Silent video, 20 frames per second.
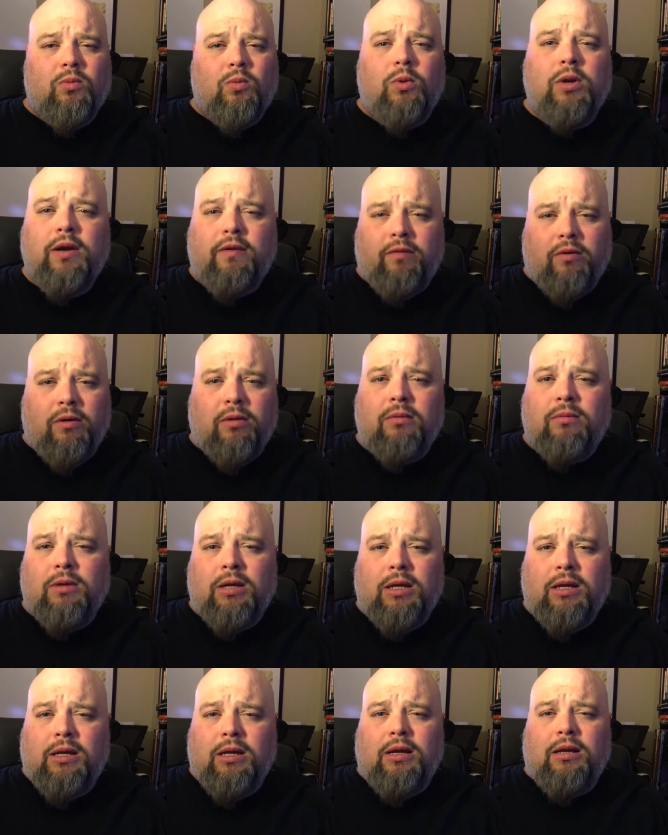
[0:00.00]
whenever
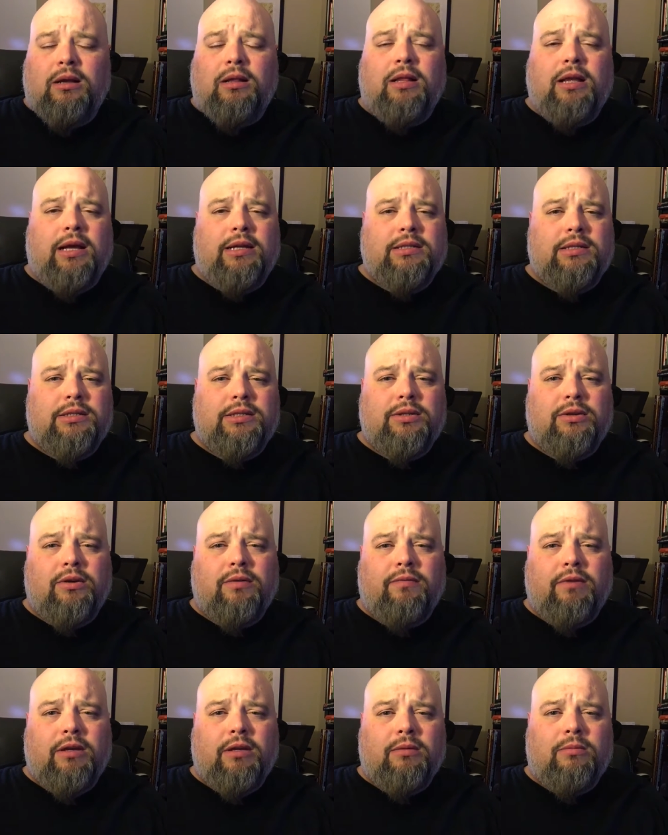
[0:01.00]
classes
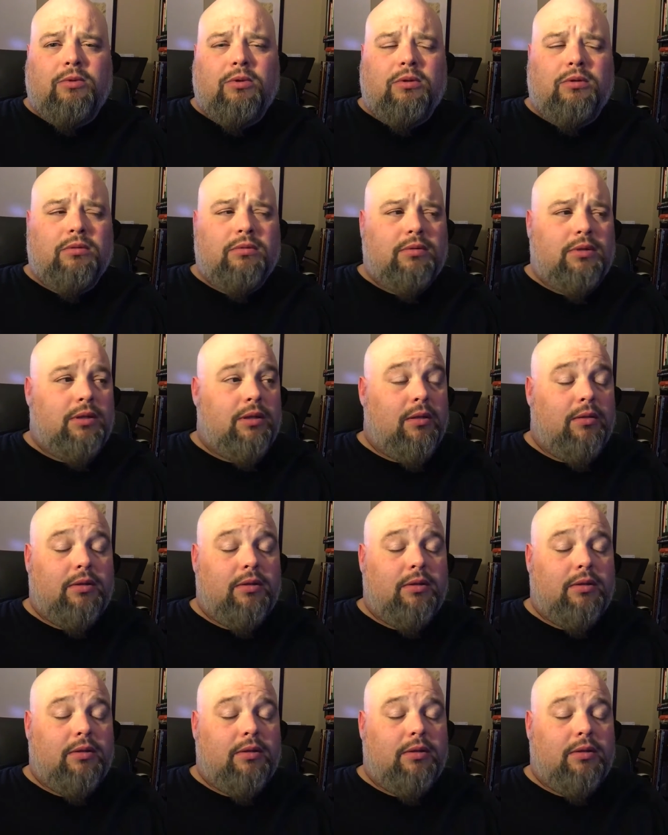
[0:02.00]
are available.